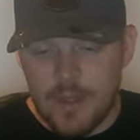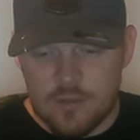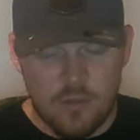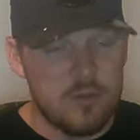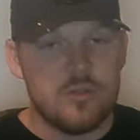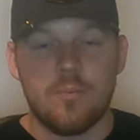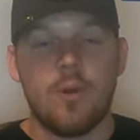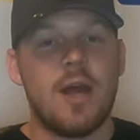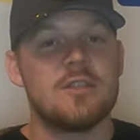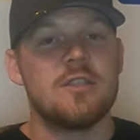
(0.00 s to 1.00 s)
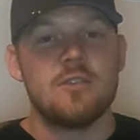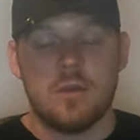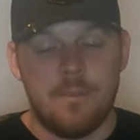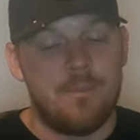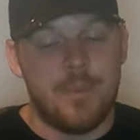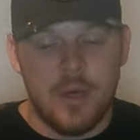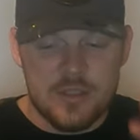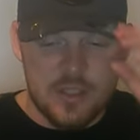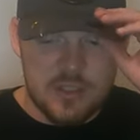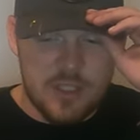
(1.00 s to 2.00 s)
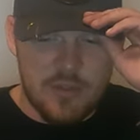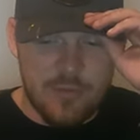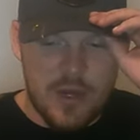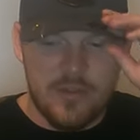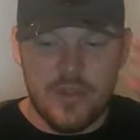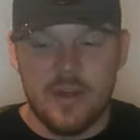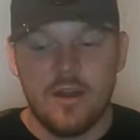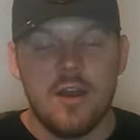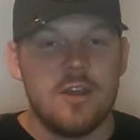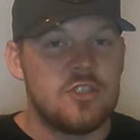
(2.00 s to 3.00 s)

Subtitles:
So those are the prizes, a bunch of stuff right there.